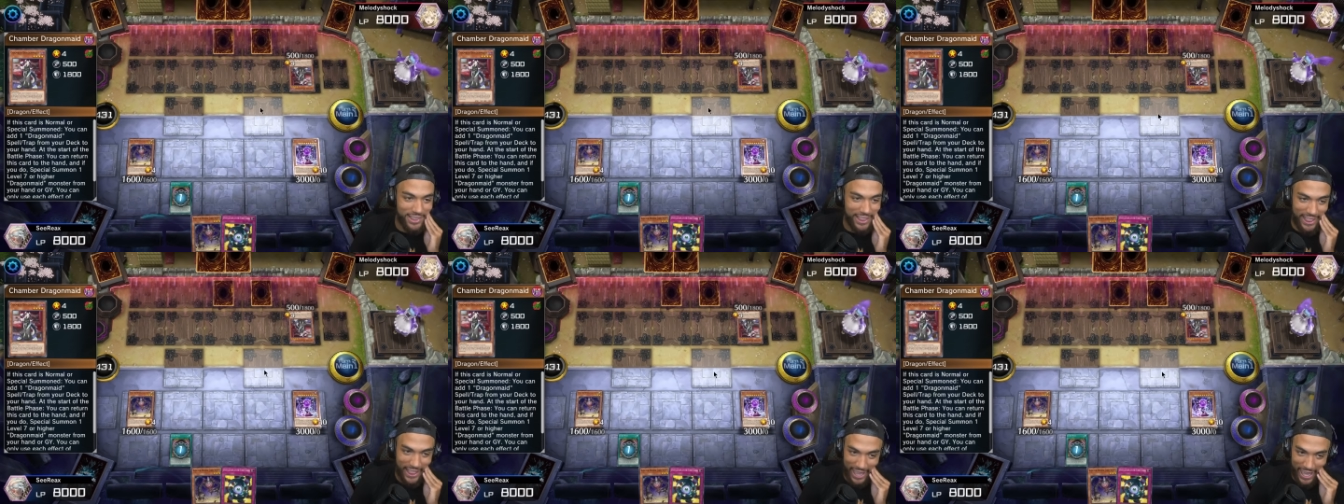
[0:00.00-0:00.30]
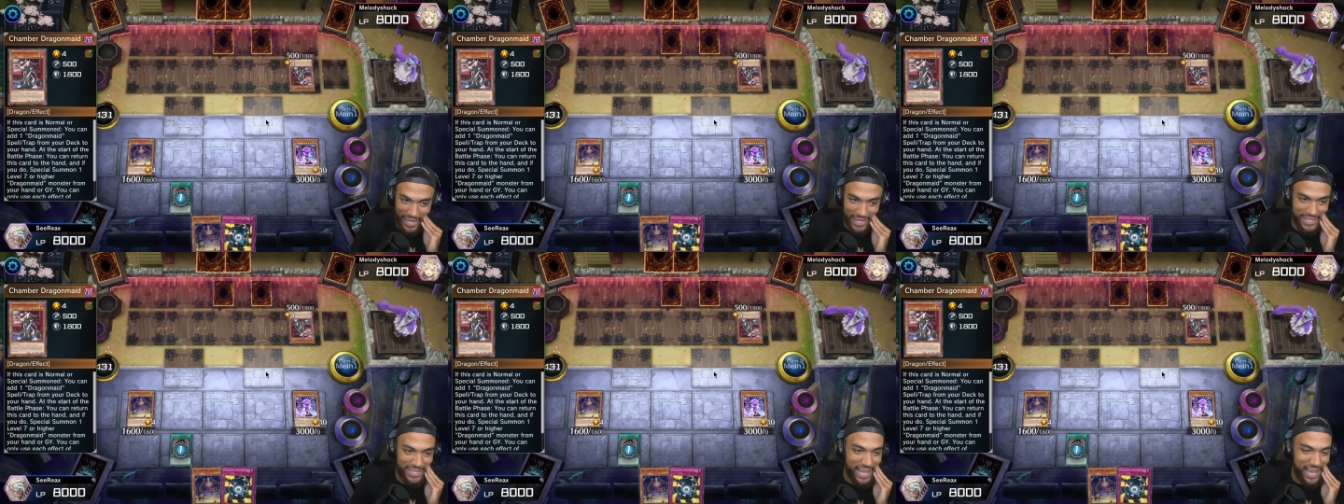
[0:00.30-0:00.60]

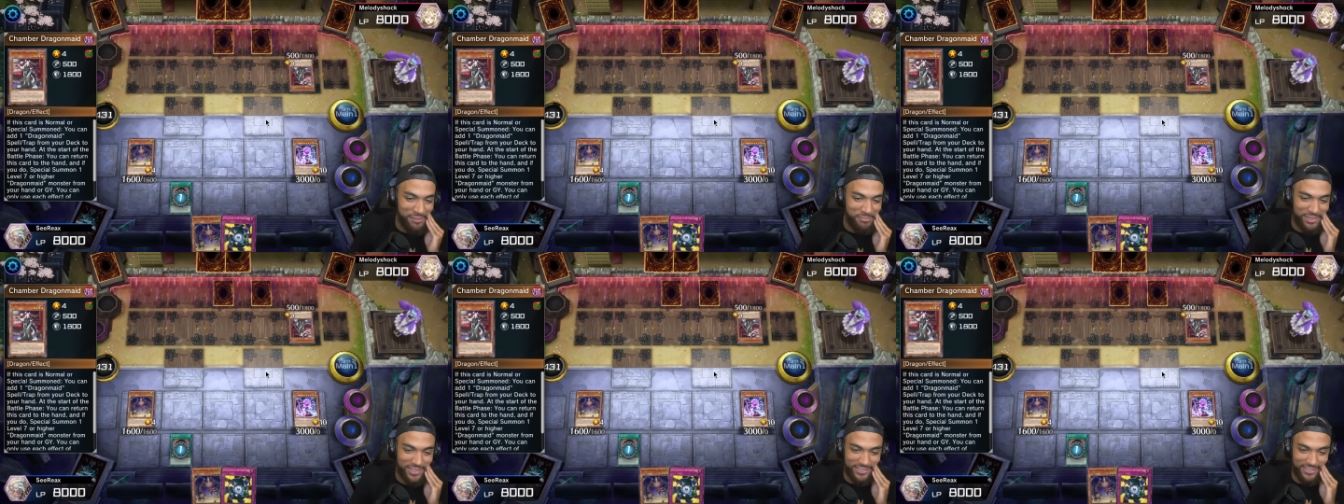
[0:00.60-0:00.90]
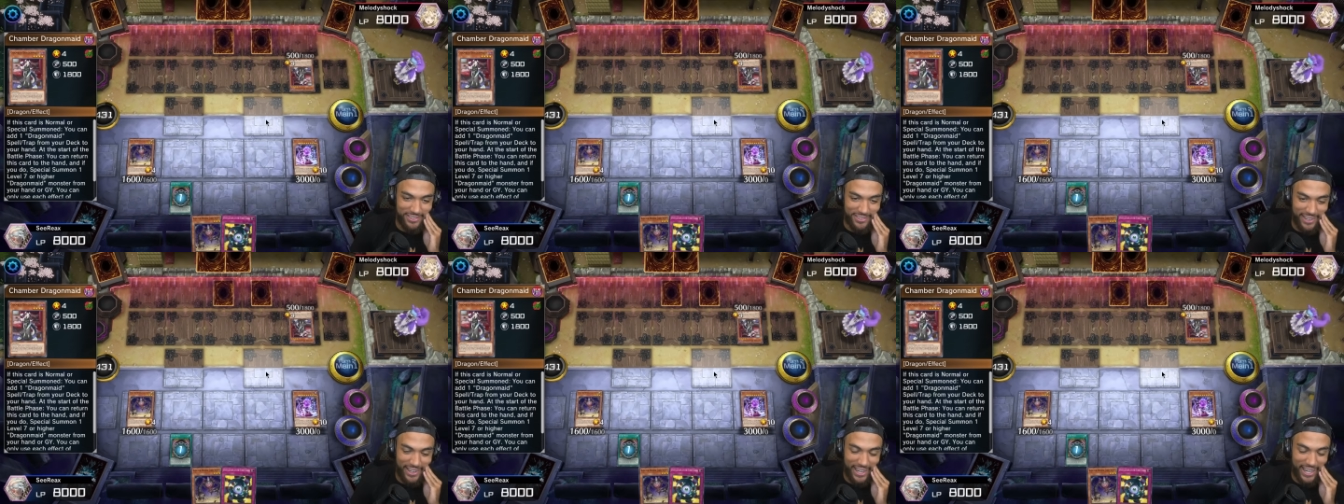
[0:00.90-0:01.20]
let it happen,
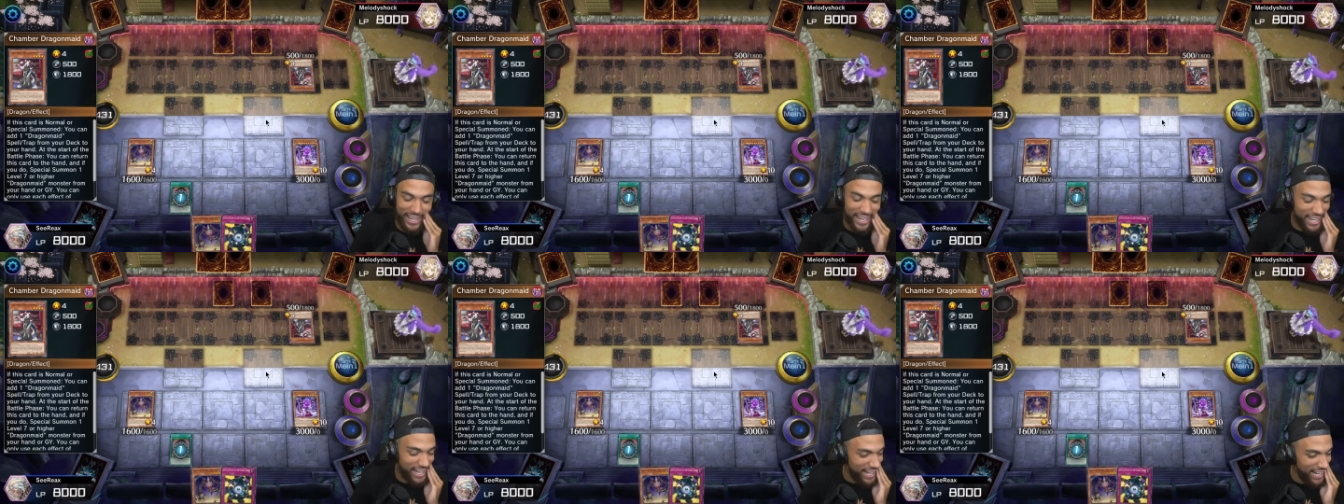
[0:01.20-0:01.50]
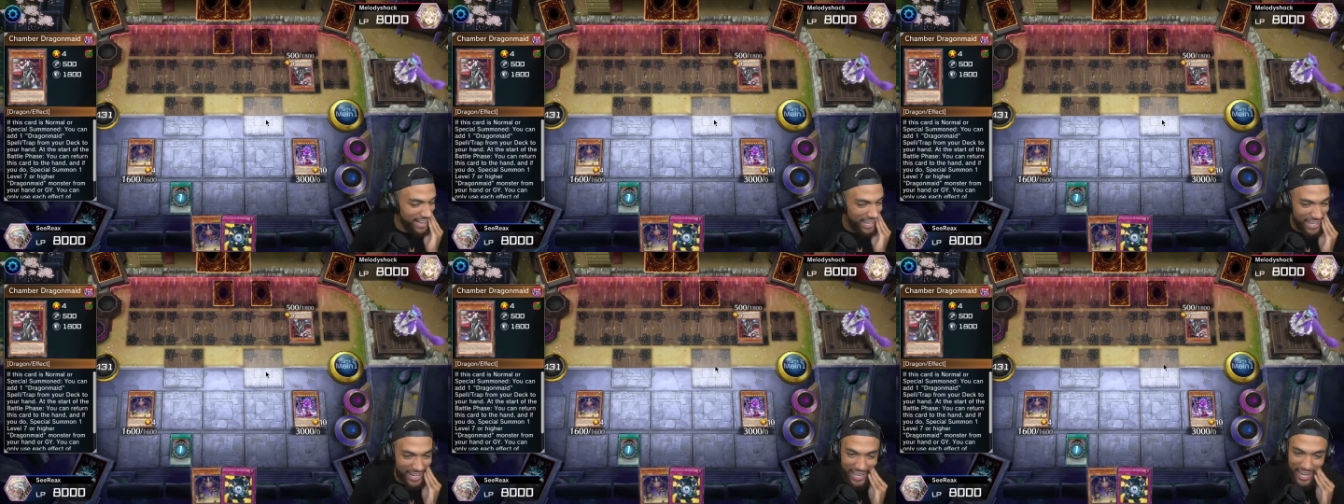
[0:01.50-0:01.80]

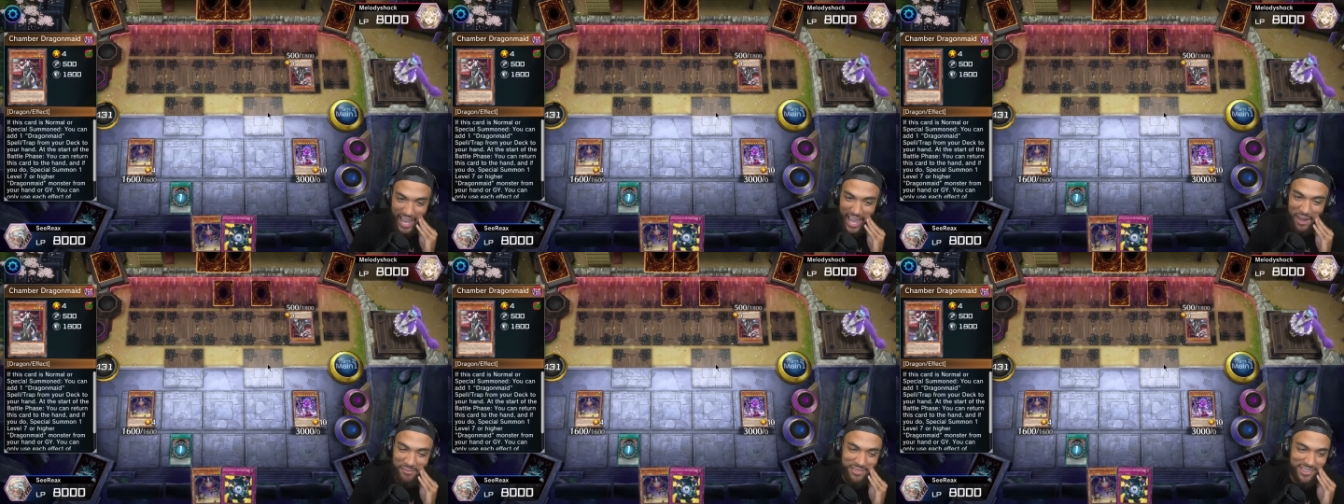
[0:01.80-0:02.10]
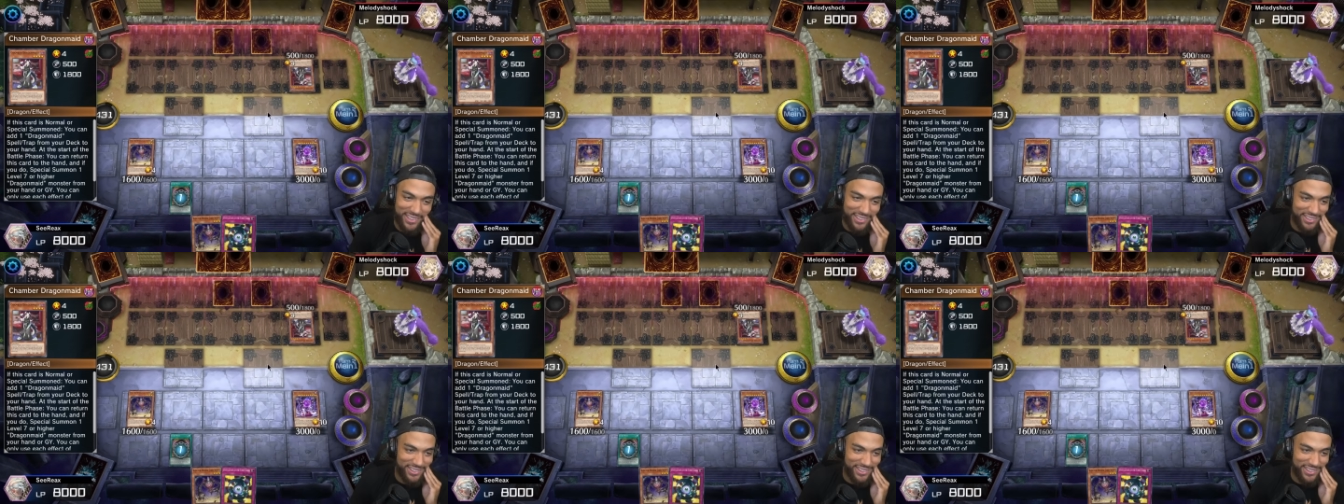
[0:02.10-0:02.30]
let it happen.